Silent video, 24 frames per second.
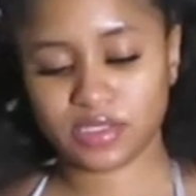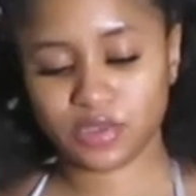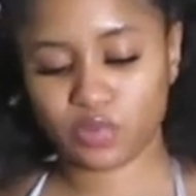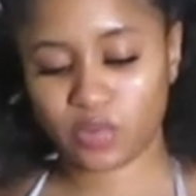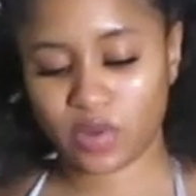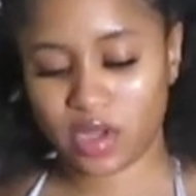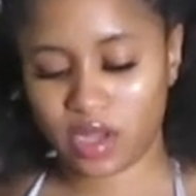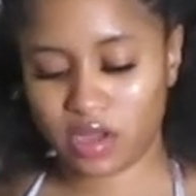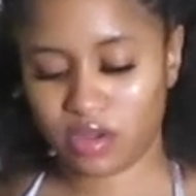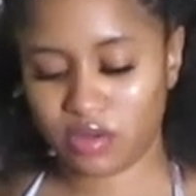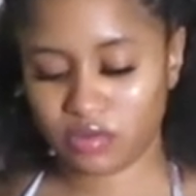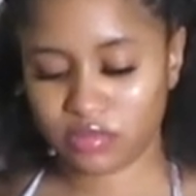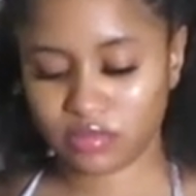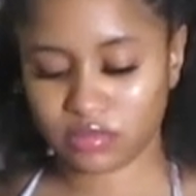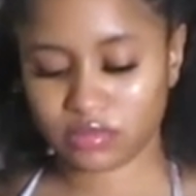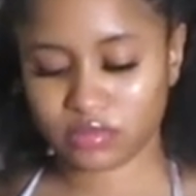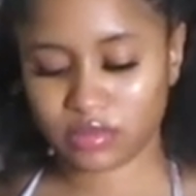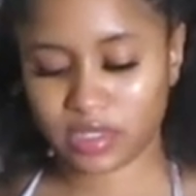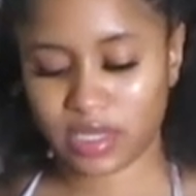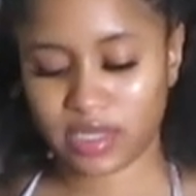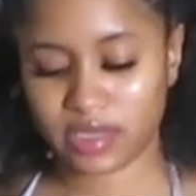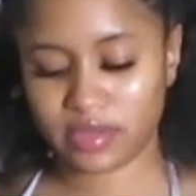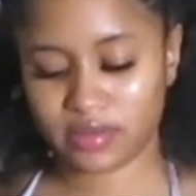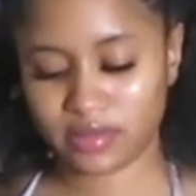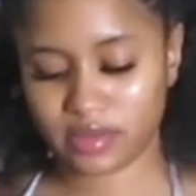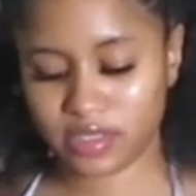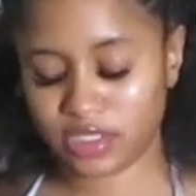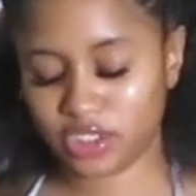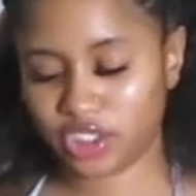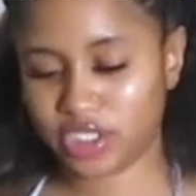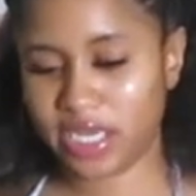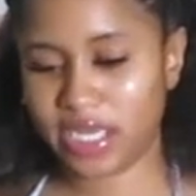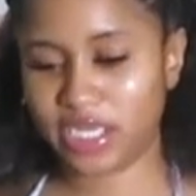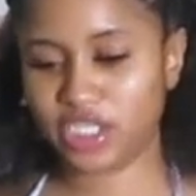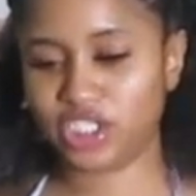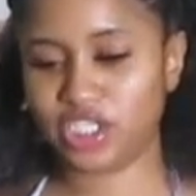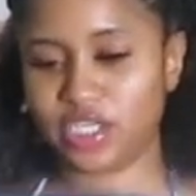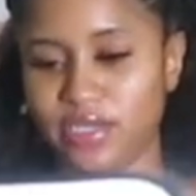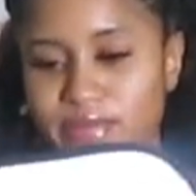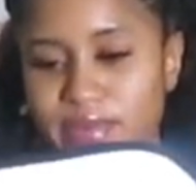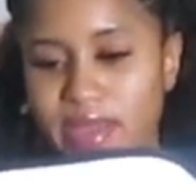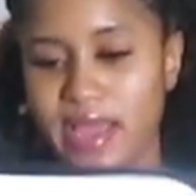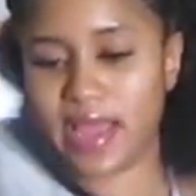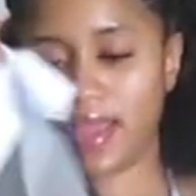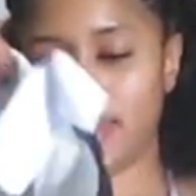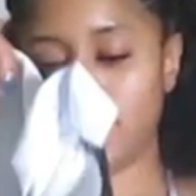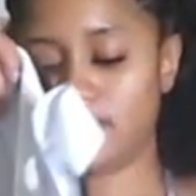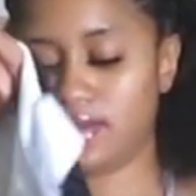as well, like the changing
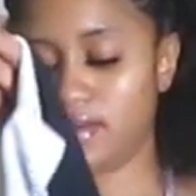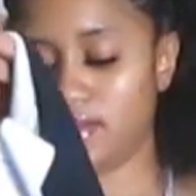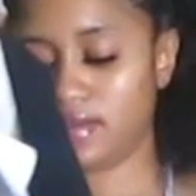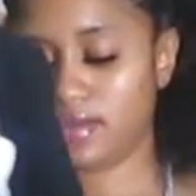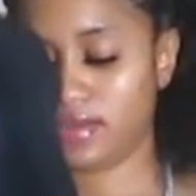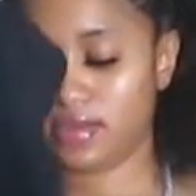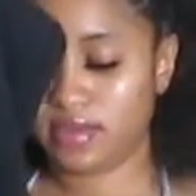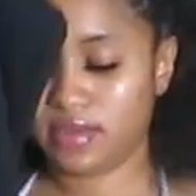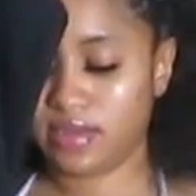pad.